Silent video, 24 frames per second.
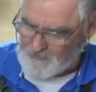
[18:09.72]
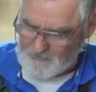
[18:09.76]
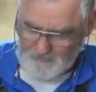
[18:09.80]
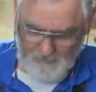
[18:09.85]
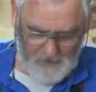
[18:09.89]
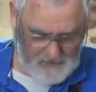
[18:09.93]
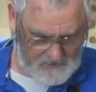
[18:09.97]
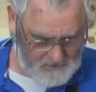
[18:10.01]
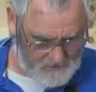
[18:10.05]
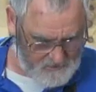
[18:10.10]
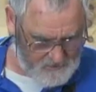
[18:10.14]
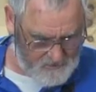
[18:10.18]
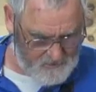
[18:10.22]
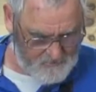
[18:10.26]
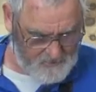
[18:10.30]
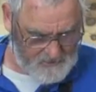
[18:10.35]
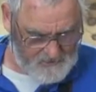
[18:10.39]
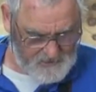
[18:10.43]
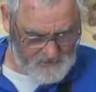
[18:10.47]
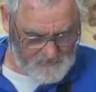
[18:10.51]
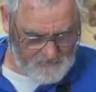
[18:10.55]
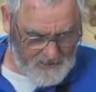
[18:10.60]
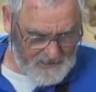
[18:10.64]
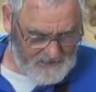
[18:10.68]
but you've got a
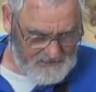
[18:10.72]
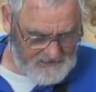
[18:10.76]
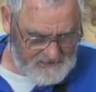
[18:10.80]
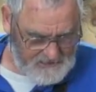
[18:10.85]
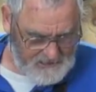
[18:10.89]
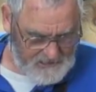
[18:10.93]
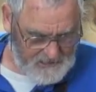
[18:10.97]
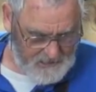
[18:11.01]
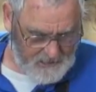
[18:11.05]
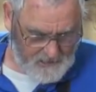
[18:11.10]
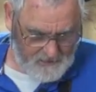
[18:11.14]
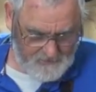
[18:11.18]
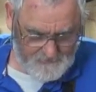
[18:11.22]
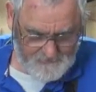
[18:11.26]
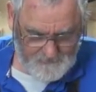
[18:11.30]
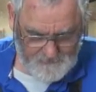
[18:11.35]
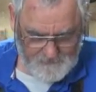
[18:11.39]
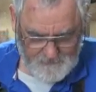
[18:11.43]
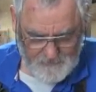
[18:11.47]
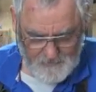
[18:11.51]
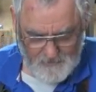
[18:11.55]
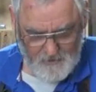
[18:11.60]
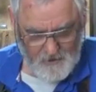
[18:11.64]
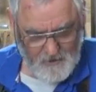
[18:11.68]
big space here.
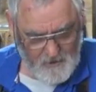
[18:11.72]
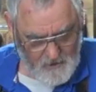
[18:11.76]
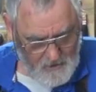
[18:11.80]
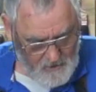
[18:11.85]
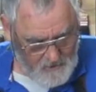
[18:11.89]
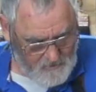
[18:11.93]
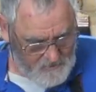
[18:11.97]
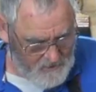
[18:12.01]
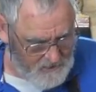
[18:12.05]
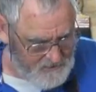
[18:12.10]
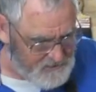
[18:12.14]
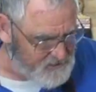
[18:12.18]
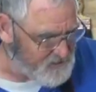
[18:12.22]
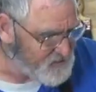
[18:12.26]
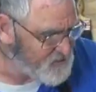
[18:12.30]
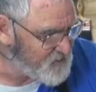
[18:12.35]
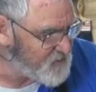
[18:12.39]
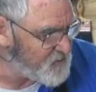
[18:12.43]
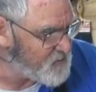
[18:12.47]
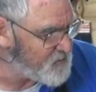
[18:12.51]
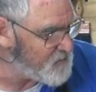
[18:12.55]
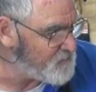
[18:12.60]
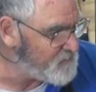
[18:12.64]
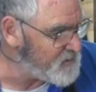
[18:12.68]
That's
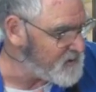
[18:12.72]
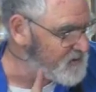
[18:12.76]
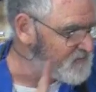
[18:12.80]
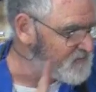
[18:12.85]
true, but